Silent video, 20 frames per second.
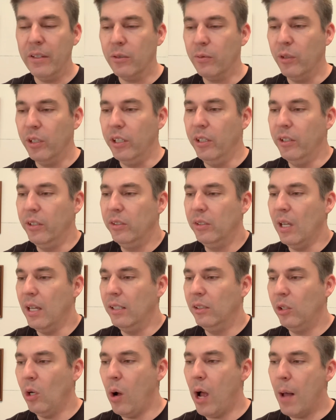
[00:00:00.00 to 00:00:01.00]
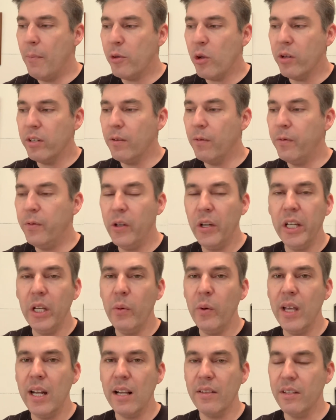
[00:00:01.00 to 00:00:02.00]
really looks like. So I'm going to fill
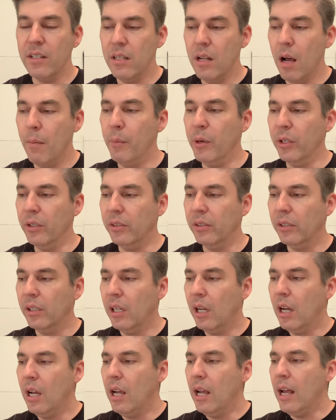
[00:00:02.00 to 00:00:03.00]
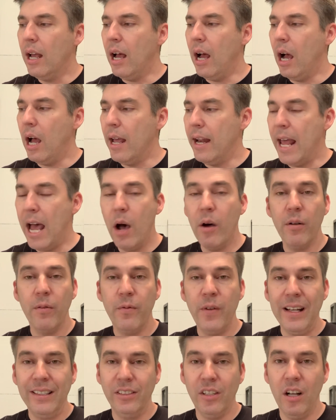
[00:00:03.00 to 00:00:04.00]
you in on the numbers and how it
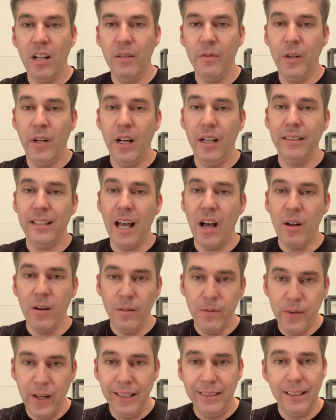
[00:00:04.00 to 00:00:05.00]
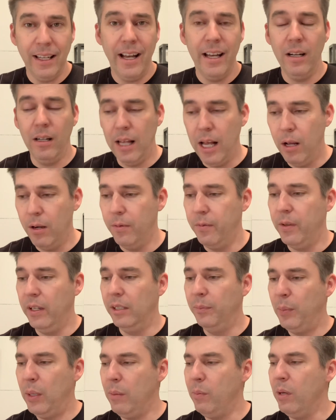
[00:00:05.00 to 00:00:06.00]
affects all of us, how it affects EIDL, how it
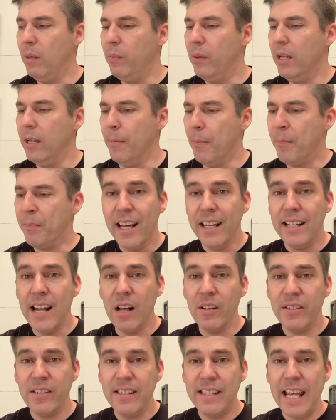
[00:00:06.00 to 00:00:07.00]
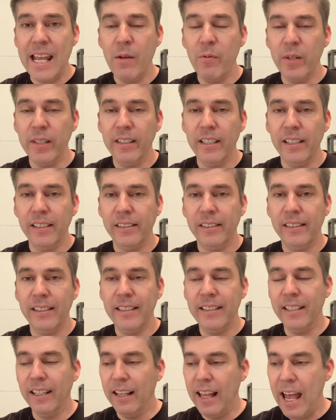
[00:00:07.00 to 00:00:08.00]
affects PPP. Now, stay with us
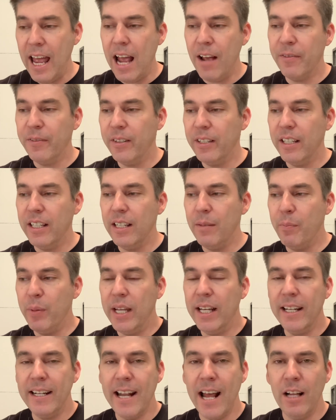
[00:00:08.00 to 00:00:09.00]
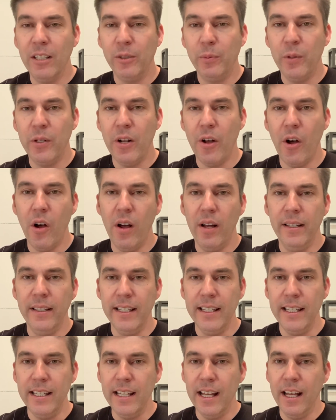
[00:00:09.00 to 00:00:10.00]
till after the big announcement on
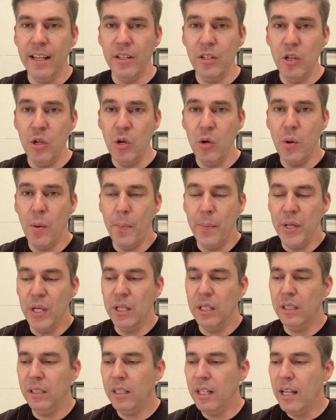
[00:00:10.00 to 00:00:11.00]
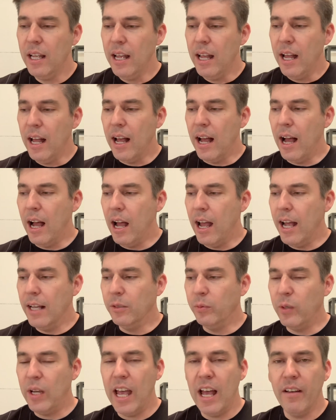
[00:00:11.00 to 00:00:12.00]
the new bill as
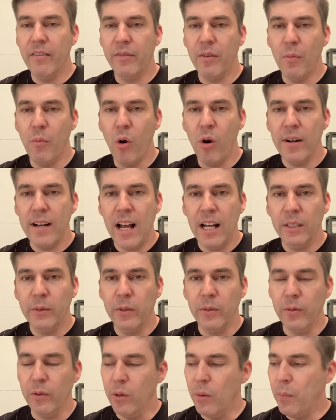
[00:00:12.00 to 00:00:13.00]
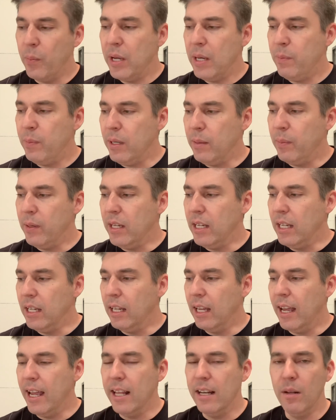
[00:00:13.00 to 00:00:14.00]
we have more announcements for PPP
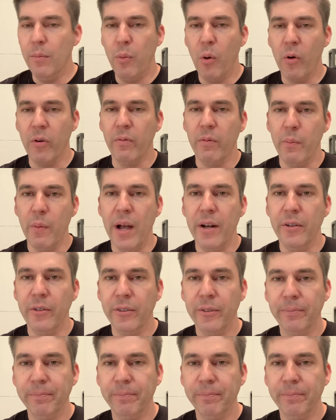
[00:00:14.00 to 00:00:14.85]
and important reminders.